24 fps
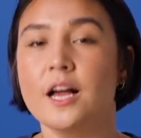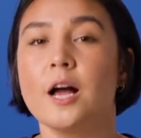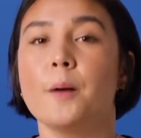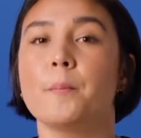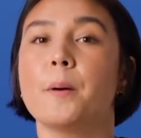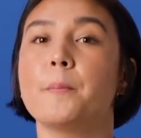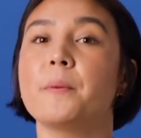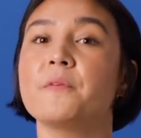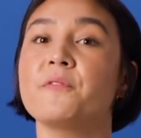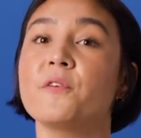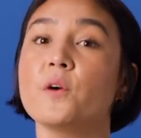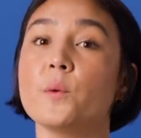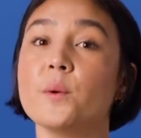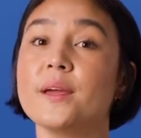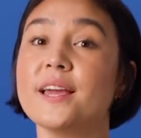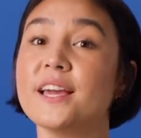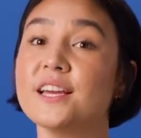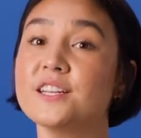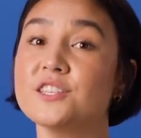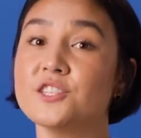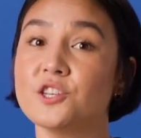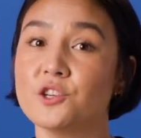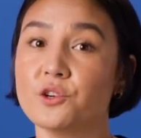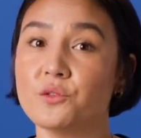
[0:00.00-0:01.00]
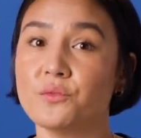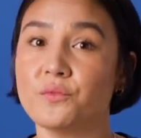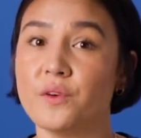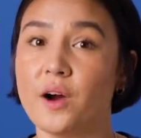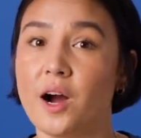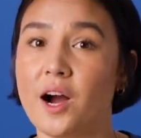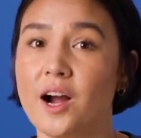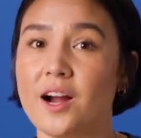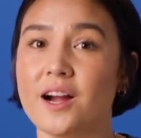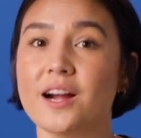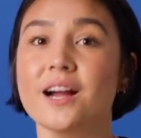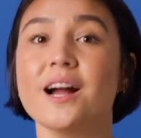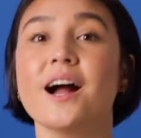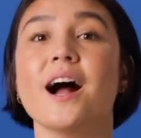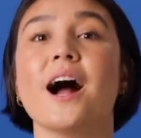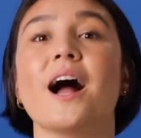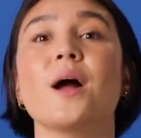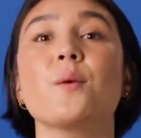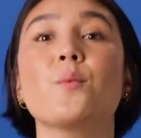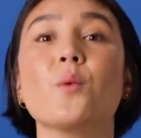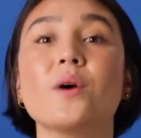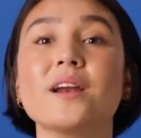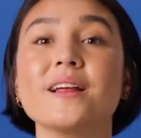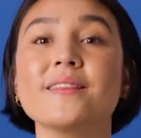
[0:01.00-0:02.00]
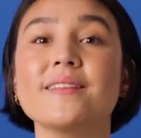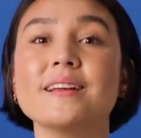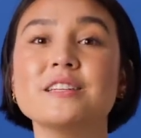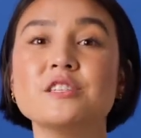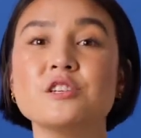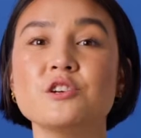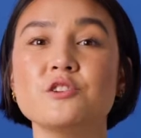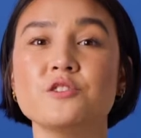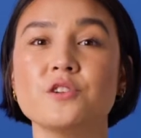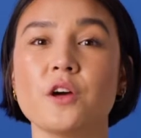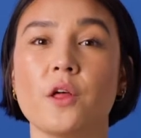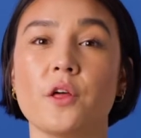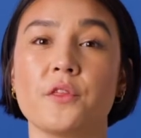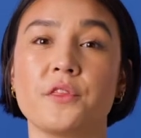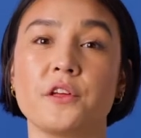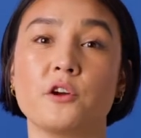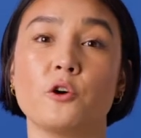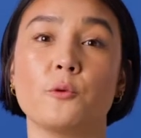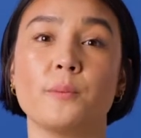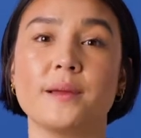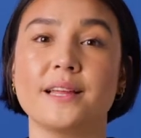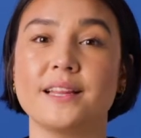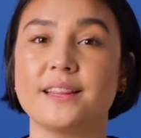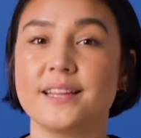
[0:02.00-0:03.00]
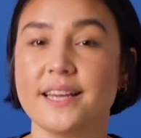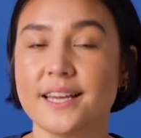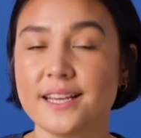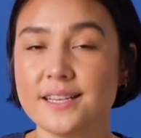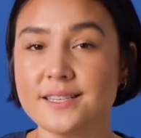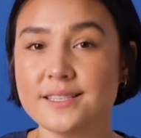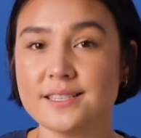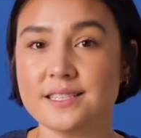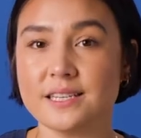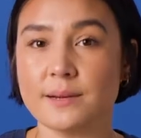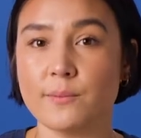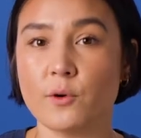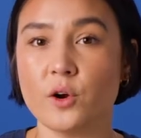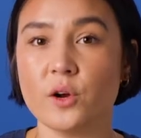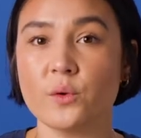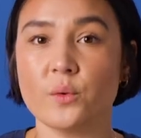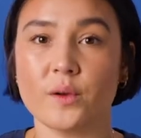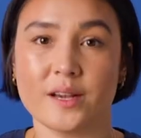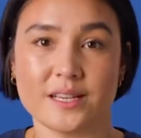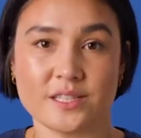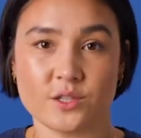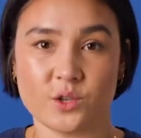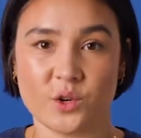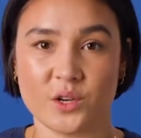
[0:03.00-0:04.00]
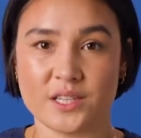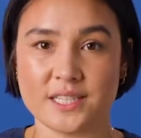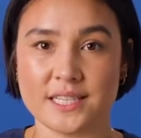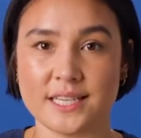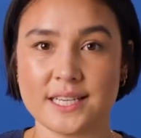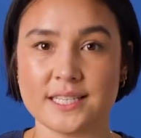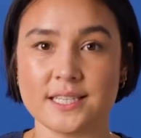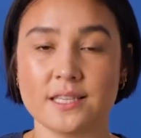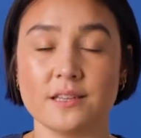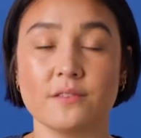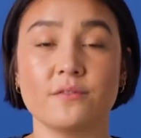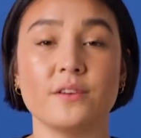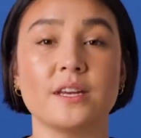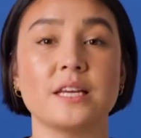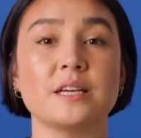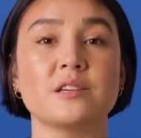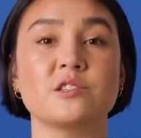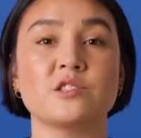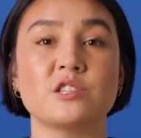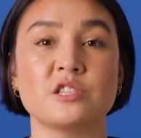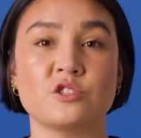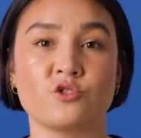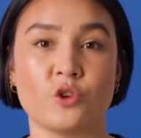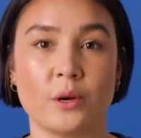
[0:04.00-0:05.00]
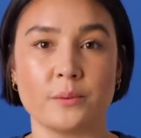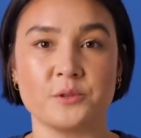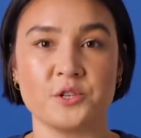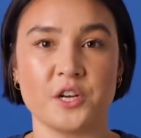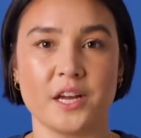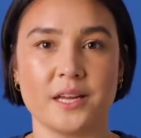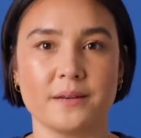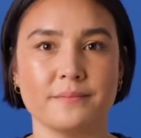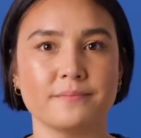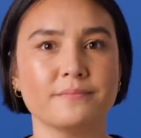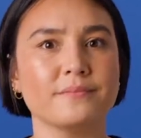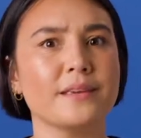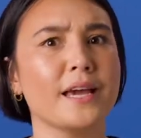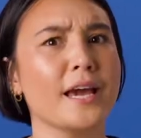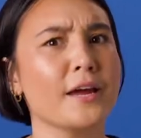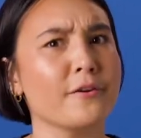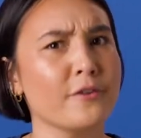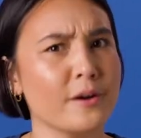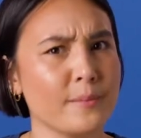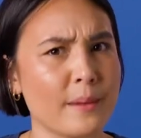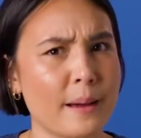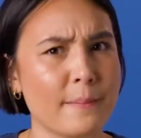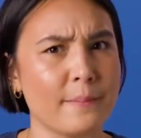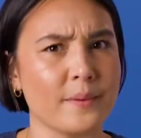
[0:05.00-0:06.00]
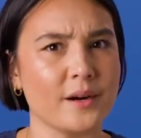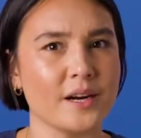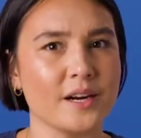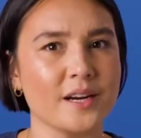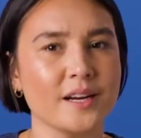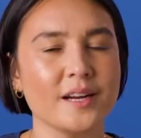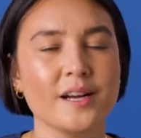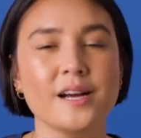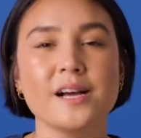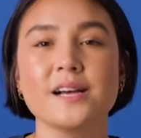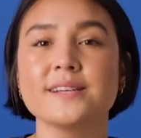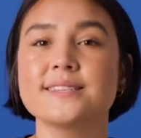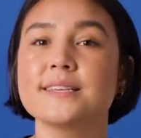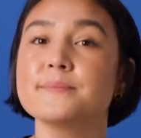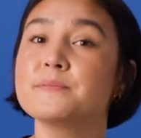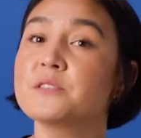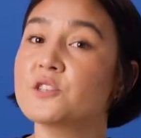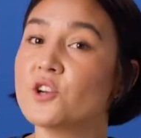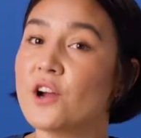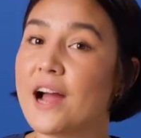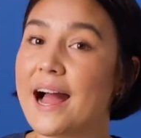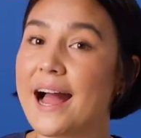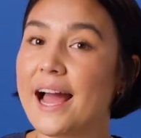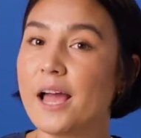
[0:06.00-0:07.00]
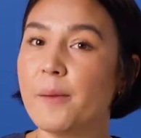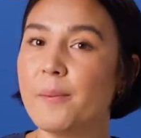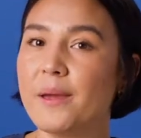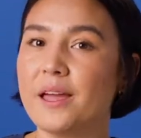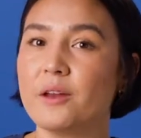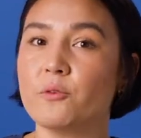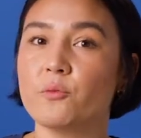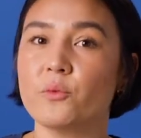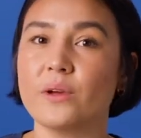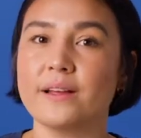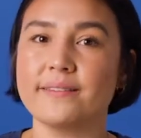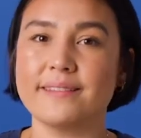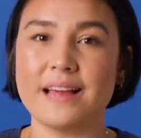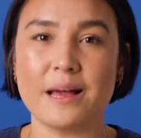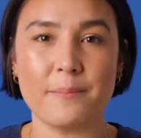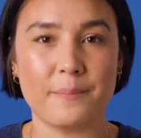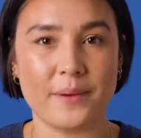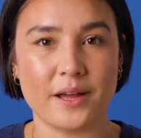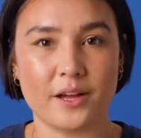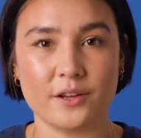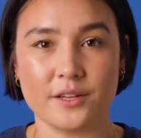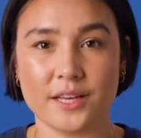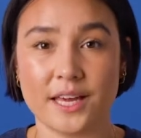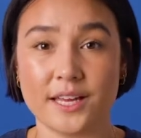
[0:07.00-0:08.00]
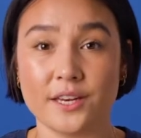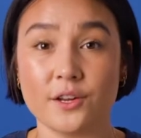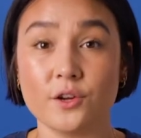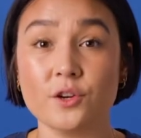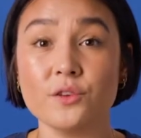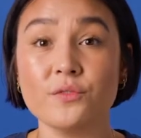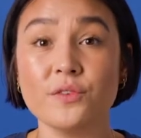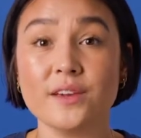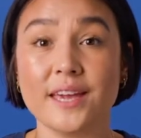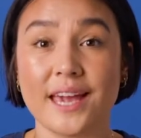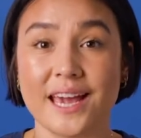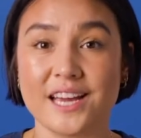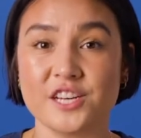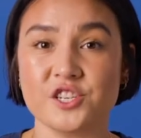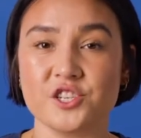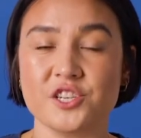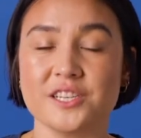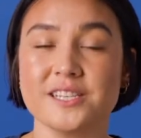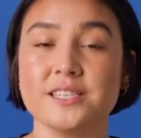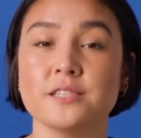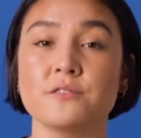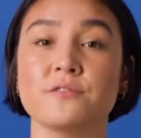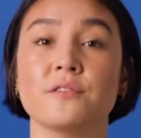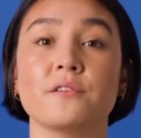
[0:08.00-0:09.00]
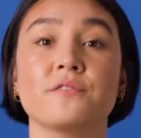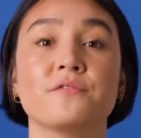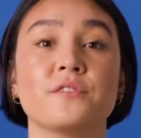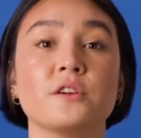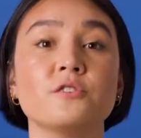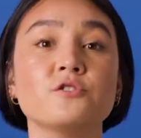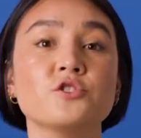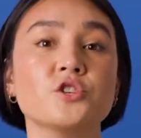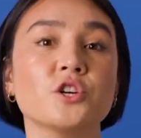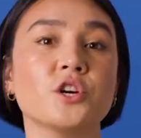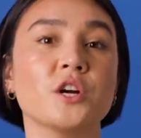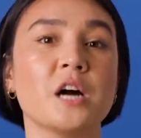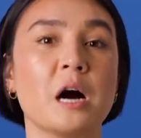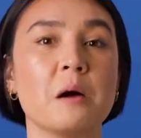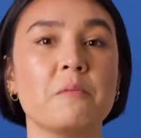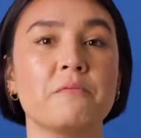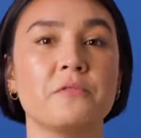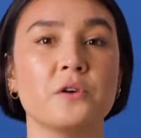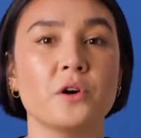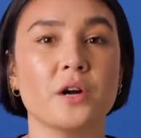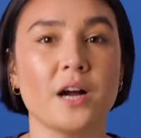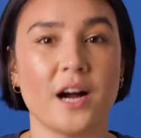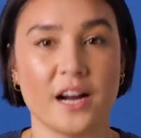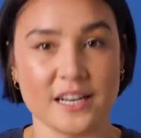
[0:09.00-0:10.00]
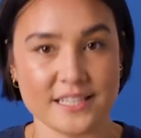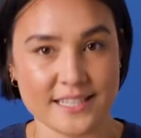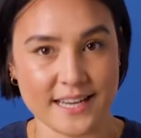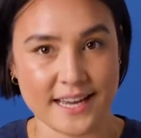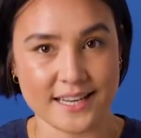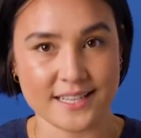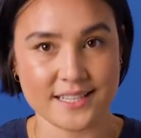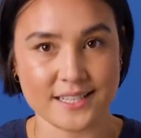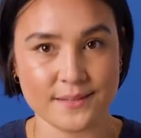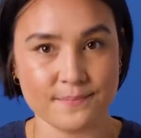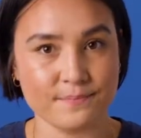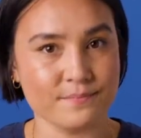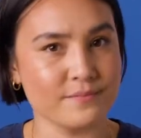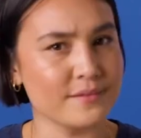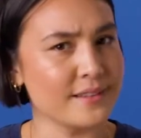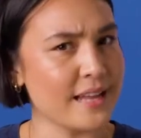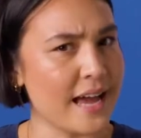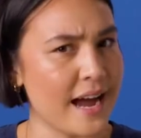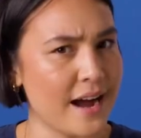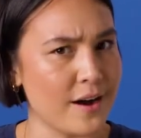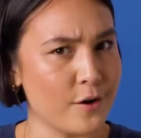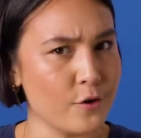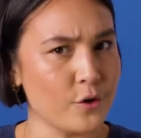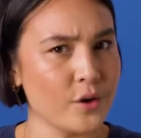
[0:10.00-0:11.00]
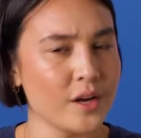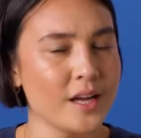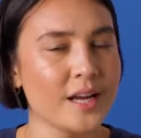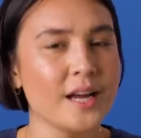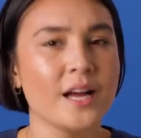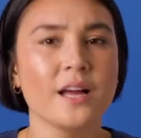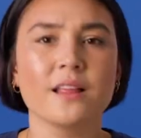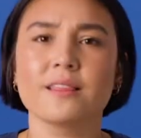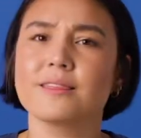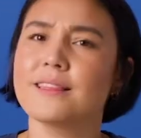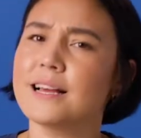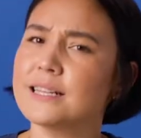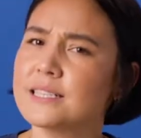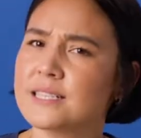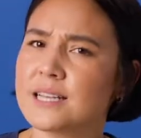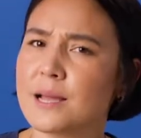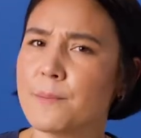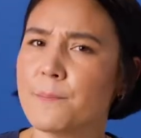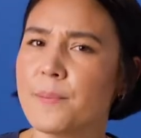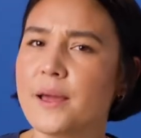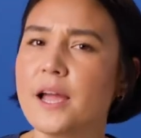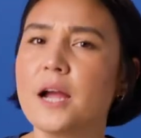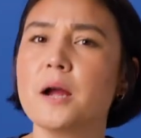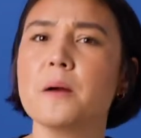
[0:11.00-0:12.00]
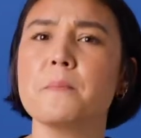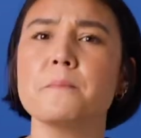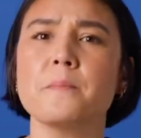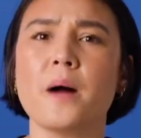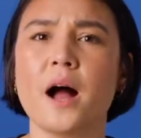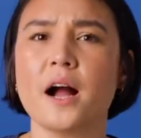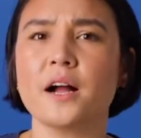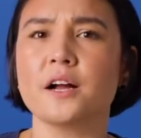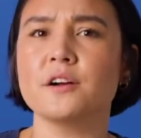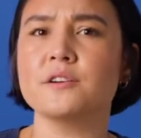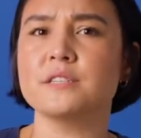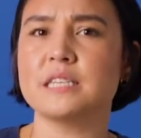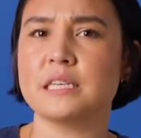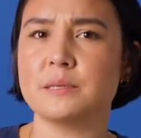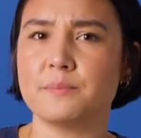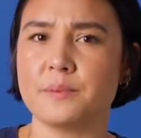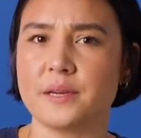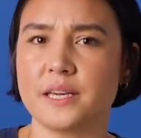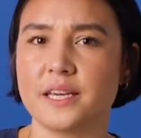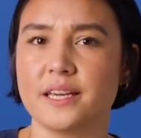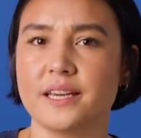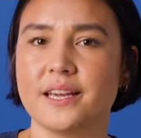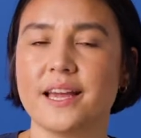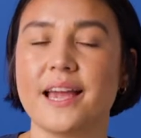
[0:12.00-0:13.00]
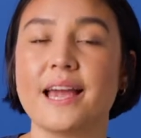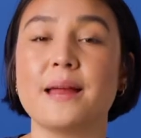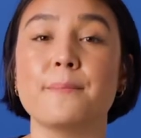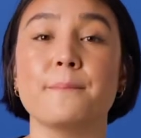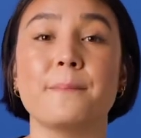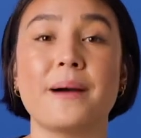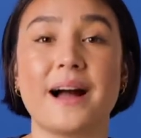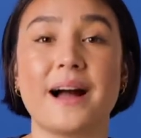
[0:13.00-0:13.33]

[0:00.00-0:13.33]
But before we get too far, I want to let you know that there will be links to more resources in the video's description. And remember, subscribe and ring that bell to get notifications for future helpful content. Now, let's compare MongoDB and